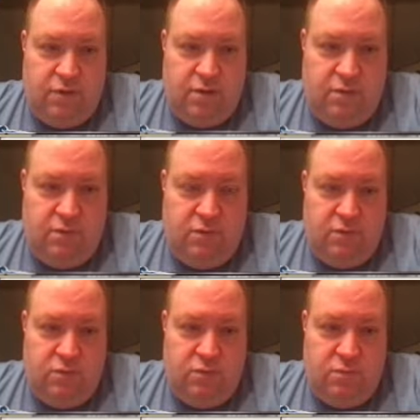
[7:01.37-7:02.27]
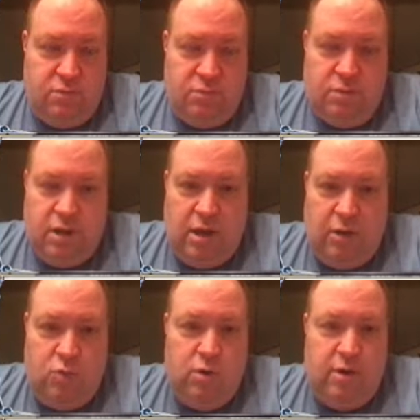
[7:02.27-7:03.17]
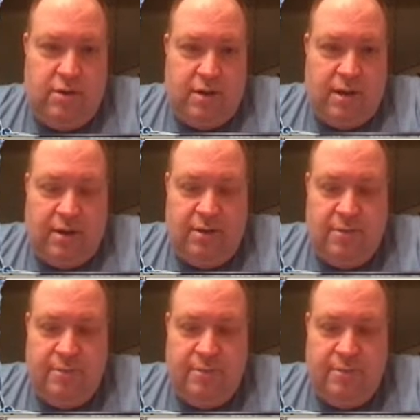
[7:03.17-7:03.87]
into playing one attack,